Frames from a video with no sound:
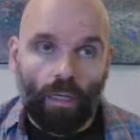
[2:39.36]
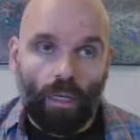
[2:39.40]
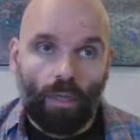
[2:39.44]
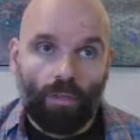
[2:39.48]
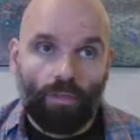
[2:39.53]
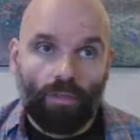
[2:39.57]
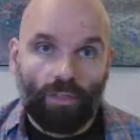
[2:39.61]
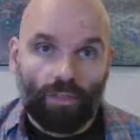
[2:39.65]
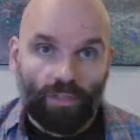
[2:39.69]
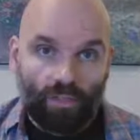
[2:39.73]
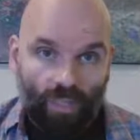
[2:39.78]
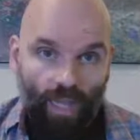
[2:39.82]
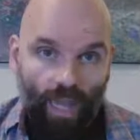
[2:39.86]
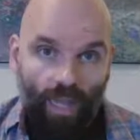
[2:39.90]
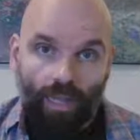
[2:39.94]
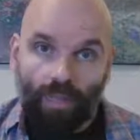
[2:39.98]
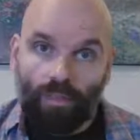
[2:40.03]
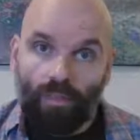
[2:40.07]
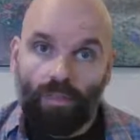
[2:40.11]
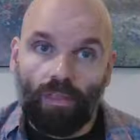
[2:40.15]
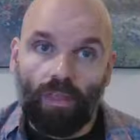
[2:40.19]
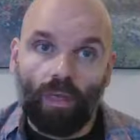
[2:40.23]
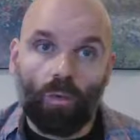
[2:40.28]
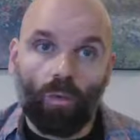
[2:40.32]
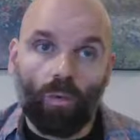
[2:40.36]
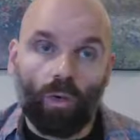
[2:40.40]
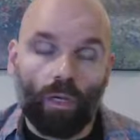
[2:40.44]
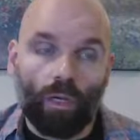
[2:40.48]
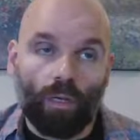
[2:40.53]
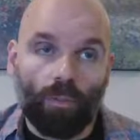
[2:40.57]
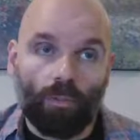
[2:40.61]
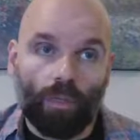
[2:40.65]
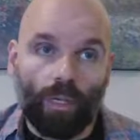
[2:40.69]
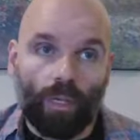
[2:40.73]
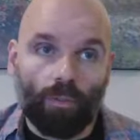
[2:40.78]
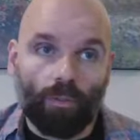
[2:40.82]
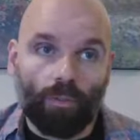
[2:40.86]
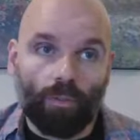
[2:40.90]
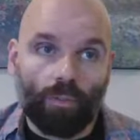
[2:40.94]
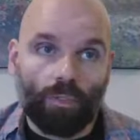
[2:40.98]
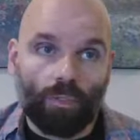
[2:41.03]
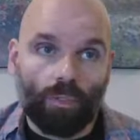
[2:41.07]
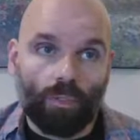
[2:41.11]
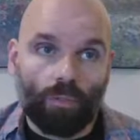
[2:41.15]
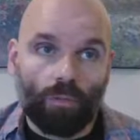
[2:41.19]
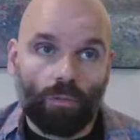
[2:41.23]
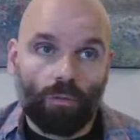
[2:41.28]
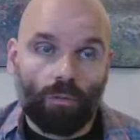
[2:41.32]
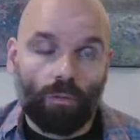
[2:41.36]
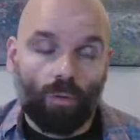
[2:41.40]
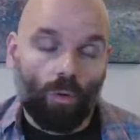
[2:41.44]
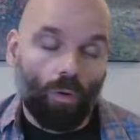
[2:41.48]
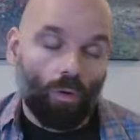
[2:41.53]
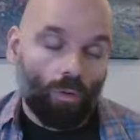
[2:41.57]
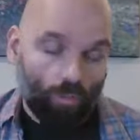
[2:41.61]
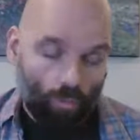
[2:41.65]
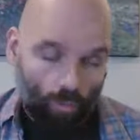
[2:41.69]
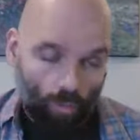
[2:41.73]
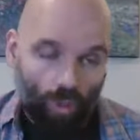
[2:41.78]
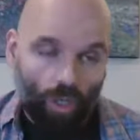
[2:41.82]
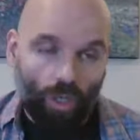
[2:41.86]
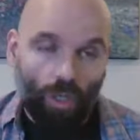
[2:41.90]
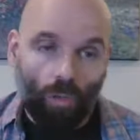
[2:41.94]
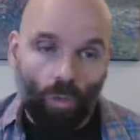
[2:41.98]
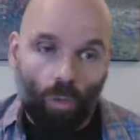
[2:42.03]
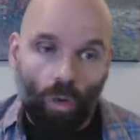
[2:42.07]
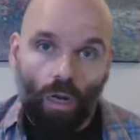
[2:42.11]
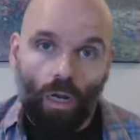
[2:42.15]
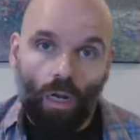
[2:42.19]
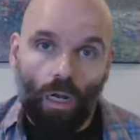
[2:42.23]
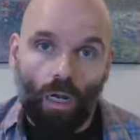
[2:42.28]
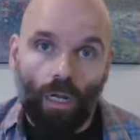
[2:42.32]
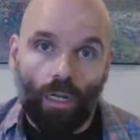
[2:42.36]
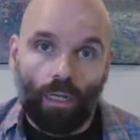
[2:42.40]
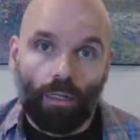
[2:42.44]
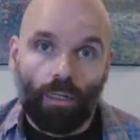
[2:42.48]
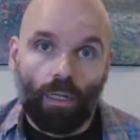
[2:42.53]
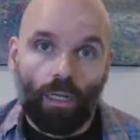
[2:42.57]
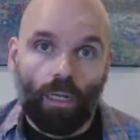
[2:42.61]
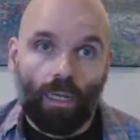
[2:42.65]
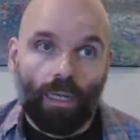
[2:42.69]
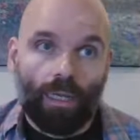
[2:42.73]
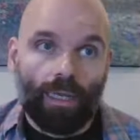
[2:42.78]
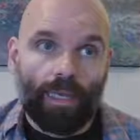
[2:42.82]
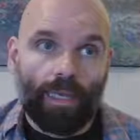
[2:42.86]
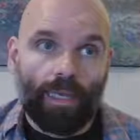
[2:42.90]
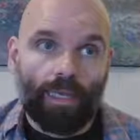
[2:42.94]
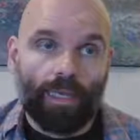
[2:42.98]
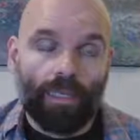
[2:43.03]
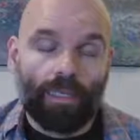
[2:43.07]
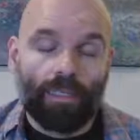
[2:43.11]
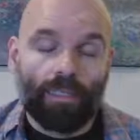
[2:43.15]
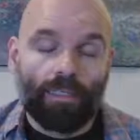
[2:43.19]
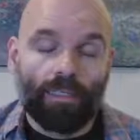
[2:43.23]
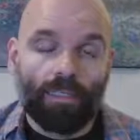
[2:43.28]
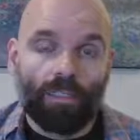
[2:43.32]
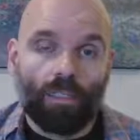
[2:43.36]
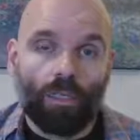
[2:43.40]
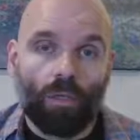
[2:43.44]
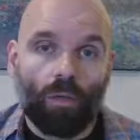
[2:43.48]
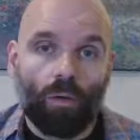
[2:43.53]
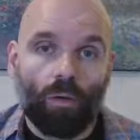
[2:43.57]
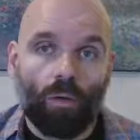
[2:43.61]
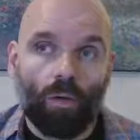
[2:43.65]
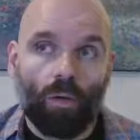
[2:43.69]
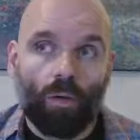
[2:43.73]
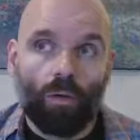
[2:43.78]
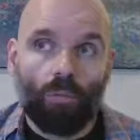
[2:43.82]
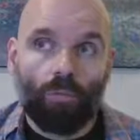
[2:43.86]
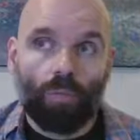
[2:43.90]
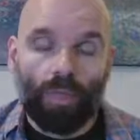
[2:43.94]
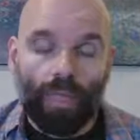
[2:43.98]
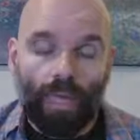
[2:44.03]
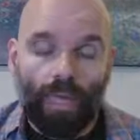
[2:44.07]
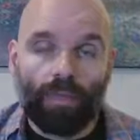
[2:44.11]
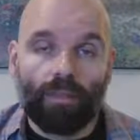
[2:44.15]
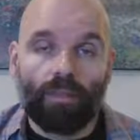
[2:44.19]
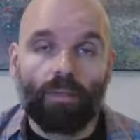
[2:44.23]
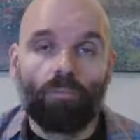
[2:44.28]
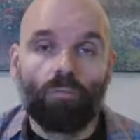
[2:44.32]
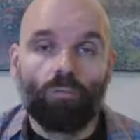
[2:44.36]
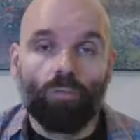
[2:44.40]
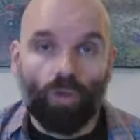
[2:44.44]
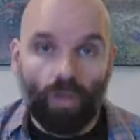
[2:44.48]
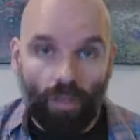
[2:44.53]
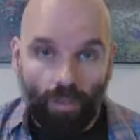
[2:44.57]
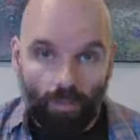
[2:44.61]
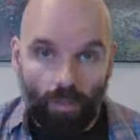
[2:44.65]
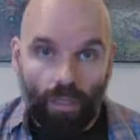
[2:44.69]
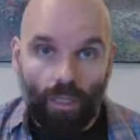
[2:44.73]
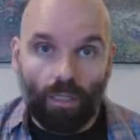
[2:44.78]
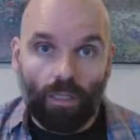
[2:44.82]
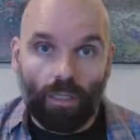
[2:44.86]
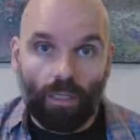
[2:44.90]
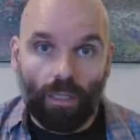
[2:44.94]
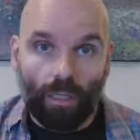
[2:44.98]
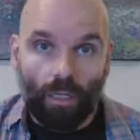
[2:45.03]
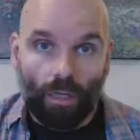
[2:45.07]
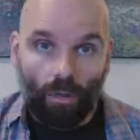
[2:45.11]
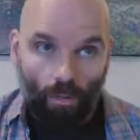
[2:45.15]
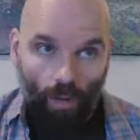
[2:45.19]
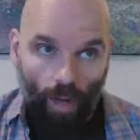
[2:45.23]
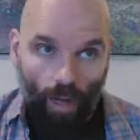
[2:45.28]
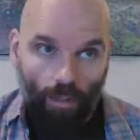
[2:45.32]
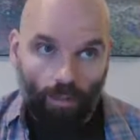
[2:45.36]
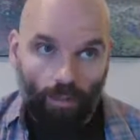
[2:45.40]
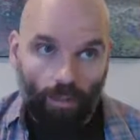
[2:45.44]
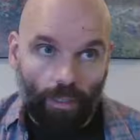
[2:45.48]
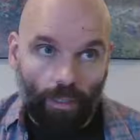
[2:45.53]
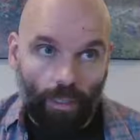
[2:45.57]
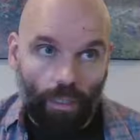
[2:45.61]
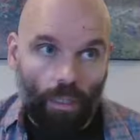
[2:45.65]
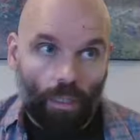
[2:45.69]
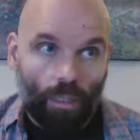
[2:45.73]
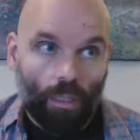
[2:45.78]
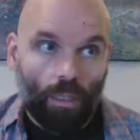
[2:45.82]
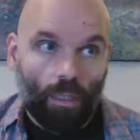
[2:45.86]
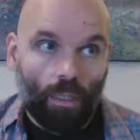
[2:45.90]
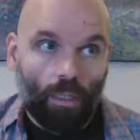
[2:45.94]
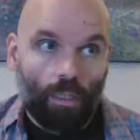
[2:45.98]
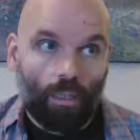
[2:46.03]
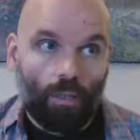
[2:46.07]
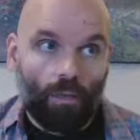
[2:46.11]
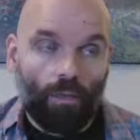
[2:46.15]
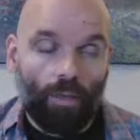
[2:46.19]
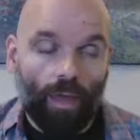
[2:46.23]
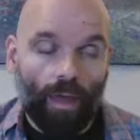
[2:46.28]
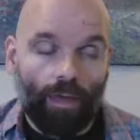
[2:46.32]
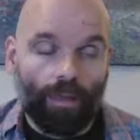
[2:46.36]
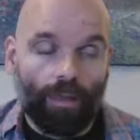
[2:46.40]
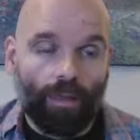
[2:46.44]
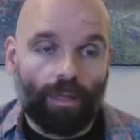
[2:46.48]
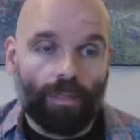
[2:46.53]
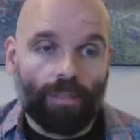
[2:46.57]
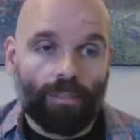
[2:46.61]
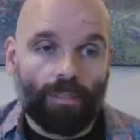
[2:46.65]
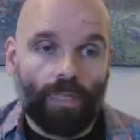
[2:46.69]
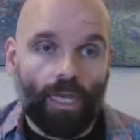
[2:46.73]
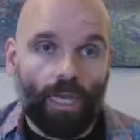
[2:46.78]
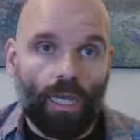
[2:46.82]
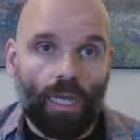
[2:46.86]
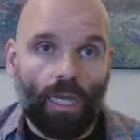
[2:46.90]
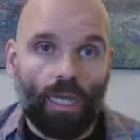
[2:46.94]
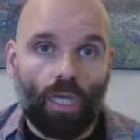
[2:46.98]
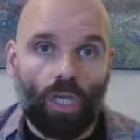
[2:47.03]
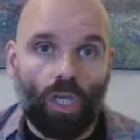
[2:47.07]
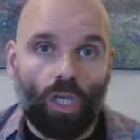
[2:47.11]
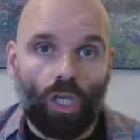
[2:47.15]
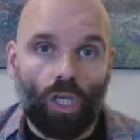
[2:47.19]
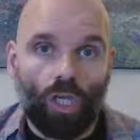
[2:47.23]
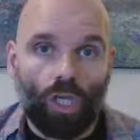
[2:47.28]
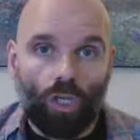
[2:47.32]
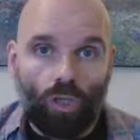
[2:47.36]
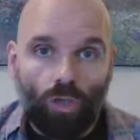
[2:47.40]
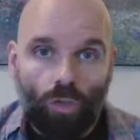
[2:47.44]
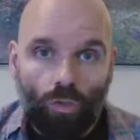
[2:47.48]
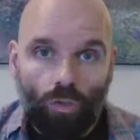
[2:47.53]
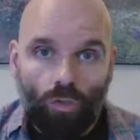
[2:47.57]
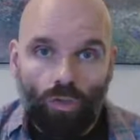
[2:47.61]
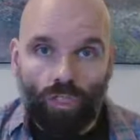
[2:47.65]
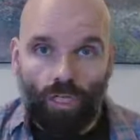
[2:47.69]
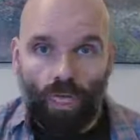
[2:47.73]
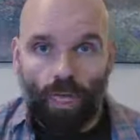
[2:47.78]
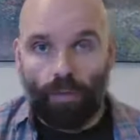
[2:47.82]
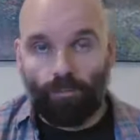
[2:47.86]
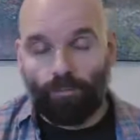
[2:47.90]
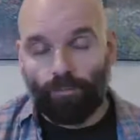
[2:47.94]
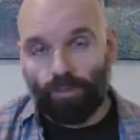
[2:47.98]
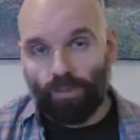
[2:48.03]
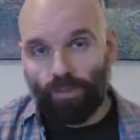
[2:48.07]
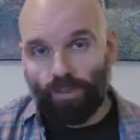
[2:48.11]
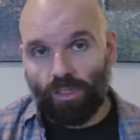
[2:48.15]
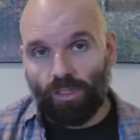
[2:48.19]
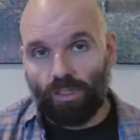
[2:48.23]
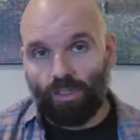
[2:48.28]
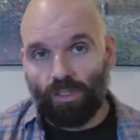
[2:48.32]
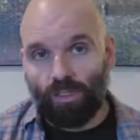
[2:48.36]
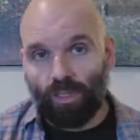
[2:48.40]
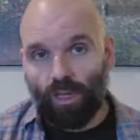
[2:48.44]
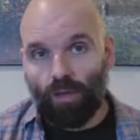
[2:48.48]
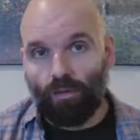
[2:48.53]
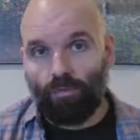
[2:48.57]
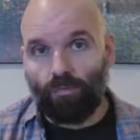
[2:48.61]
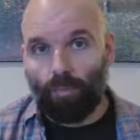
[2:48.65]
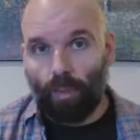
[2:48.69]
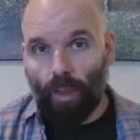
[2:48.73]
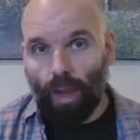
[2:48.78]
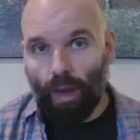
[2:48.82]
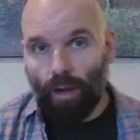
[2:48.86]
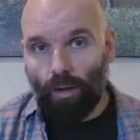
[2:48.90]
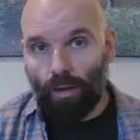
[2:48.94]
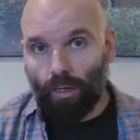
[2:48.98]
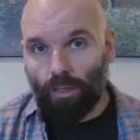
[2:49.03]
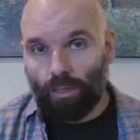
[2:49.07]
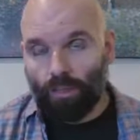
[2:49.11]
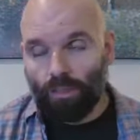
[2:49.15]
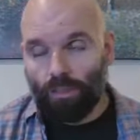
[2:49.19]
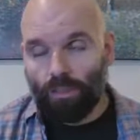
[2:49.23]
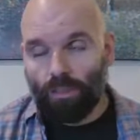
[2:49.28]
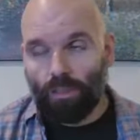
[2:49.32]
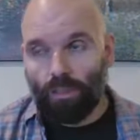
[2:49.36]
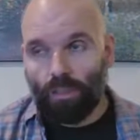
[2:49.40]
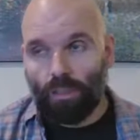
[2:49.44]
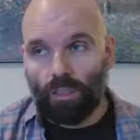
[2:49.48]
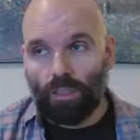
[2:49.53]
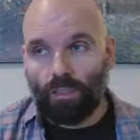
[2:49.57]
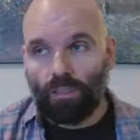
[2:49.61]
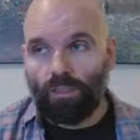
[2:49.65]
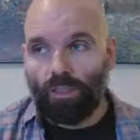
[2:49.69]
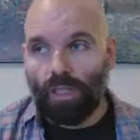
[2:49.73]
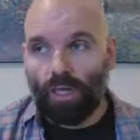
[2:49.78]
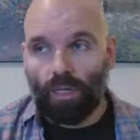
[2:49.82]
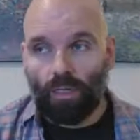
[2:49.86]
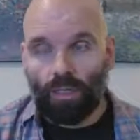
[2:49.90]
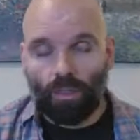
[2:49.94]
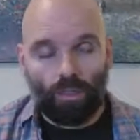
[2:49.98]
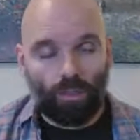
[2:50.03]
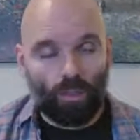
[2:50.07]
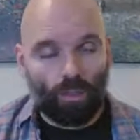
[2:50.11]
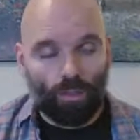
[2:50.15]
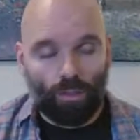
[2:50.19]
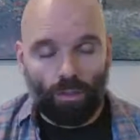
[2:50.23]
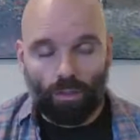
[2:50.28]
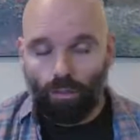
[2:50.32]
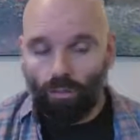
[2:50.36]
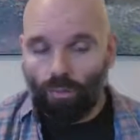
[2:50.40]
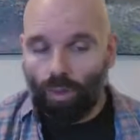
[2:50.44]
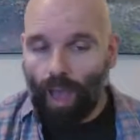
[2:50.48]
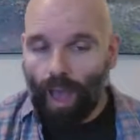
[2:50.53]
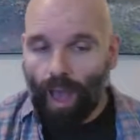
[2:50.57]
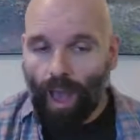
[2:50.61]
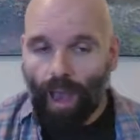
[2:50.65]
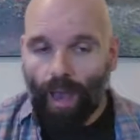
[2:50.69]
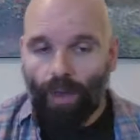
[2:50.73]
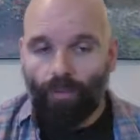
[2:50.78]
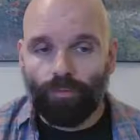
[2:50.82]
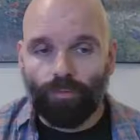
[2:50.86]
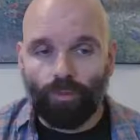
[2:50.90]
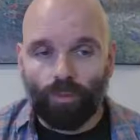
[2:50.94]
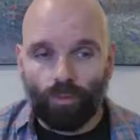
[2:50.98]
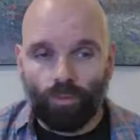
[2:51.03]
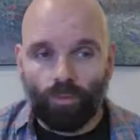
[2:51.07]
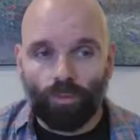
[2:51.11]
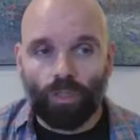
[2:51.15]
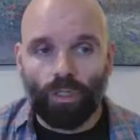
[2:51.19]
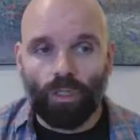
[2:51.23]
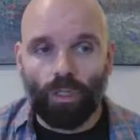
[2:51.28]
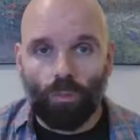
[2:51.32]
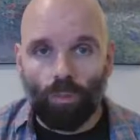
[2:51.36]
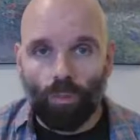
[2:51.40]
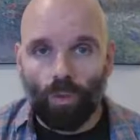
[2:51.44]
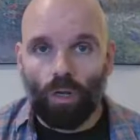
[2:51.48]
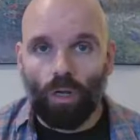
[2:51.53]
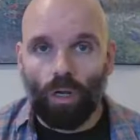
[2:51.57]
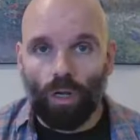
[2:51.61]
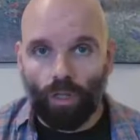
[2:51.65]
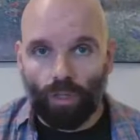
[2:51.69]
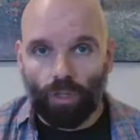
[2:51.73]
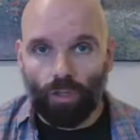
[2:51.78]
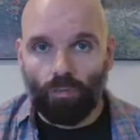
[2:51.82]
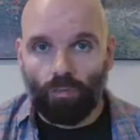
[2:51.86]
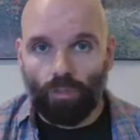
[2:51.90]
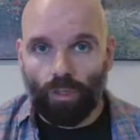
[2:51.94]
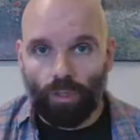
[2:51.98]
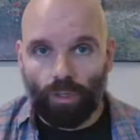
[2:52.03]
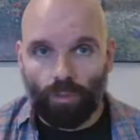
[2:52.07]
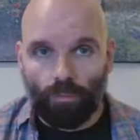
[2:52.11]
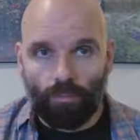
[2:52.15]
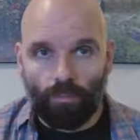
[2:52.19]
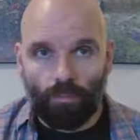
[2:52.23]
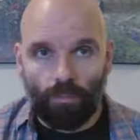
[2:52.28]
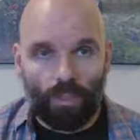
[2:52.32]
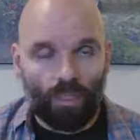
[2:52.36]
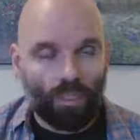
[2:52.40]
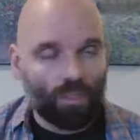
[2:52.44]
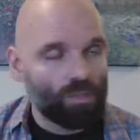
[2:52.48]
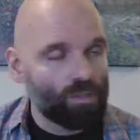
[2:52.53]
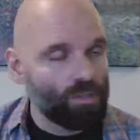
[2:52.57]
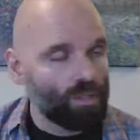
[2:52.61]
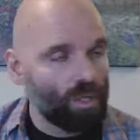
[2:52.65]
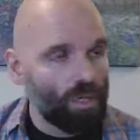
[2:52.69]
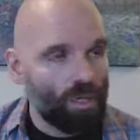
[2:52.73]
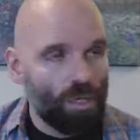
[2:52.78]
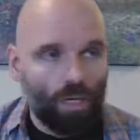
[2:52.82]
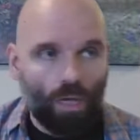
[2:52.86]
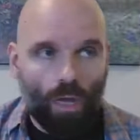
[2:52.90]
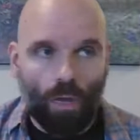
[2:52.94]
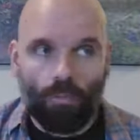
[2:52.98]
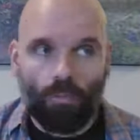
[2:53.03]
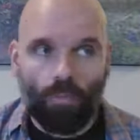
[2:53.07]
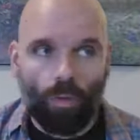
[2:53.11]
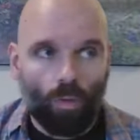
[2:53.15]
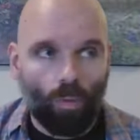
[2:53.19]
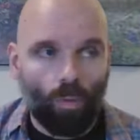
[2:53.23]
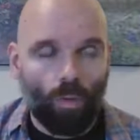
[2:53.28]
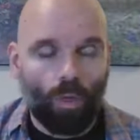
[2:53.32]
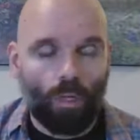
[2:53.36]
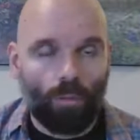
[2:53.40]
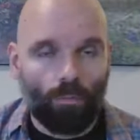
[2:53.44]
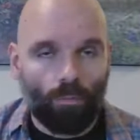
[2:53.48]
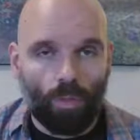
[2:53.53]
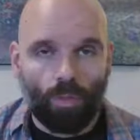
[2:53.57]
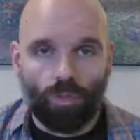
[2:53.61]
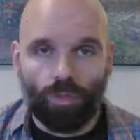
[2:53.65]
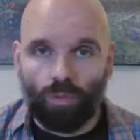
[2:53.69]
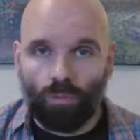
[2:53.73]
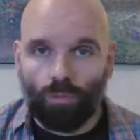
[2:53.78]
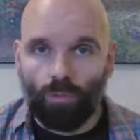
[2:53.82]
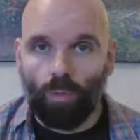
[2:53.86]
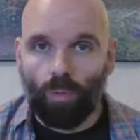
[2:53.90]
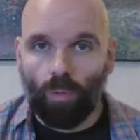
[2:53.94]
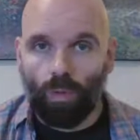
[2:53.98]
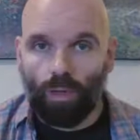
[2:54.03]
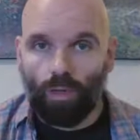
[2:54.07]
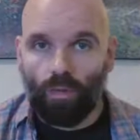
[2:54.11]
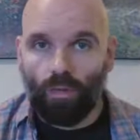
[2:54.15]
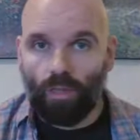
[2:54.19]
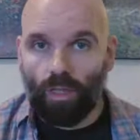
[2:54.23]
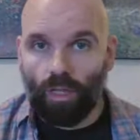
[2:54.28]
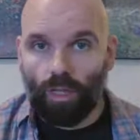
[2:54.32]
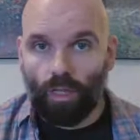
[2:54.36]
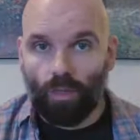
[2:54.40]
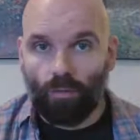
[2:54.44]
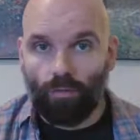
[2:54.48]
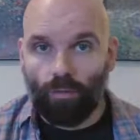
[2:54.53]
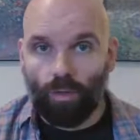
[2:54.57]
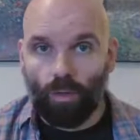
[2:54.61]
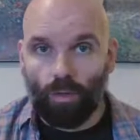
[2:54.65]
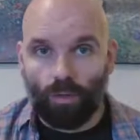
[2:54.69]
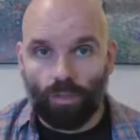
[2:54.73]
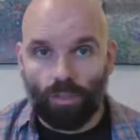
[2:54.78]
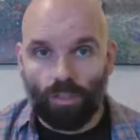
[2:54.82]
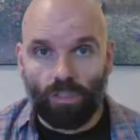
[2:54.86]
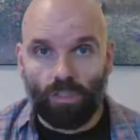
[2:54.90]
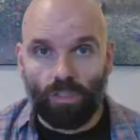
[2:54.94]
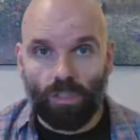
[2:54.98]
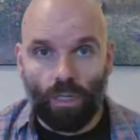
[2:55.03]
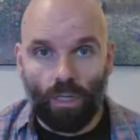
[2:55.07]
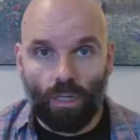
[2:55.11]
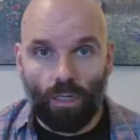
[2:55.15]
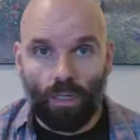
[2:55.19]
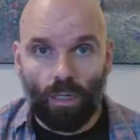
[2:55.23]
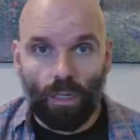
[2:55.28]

The second thing we're going to be able to do, or we're going to work on, is playing them rhythmically correctly. That is a huge emphasis of Barry's, is that you have to really work on your rhythm. It's the number one most important thing he focuses on.